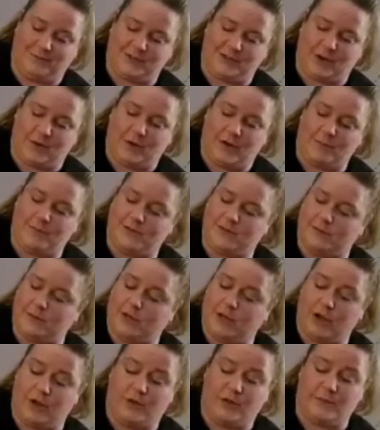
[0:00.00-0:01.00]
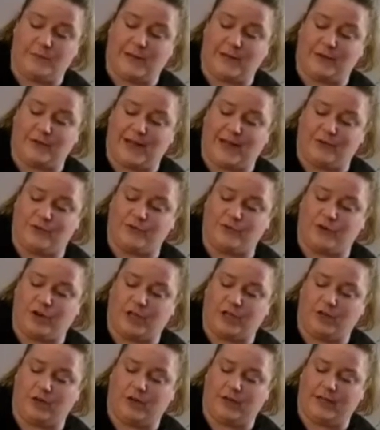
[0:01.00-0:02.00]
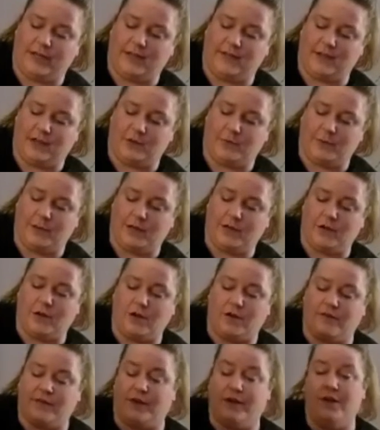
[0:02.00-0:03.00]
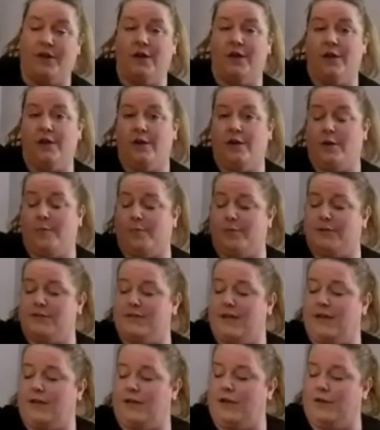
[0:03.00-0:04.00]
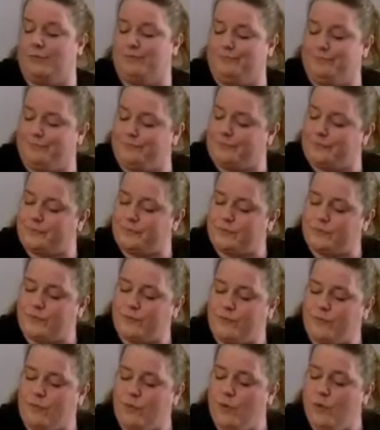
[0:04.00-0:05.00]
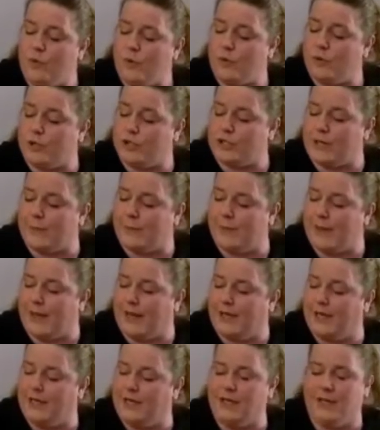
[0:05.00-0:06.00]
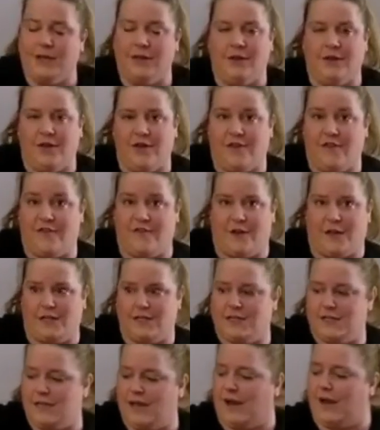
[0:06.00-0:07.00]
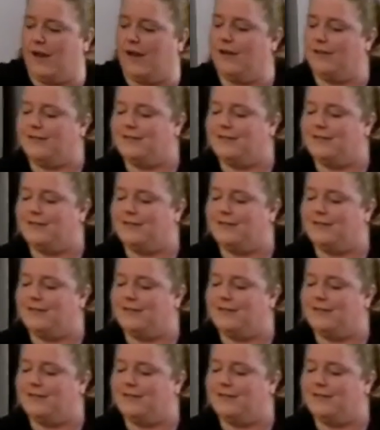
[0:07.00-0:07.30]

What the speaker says: So up to you, depending on how dry you like it. That could be a cava, a prosecco, or a champagne. Fancy.